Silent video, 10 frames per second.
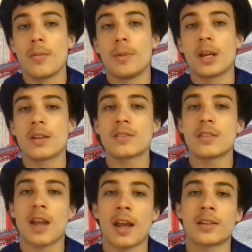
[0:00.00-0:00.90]
Because the
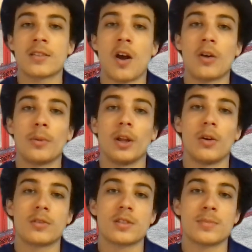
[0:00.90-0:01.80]
deck is hung
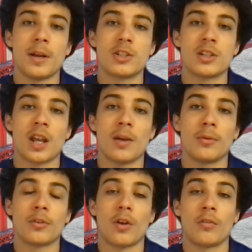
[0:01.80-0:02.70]
below suspension
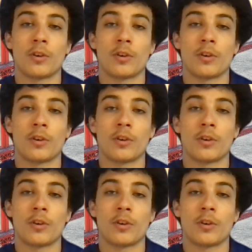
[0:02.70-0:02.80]
cables on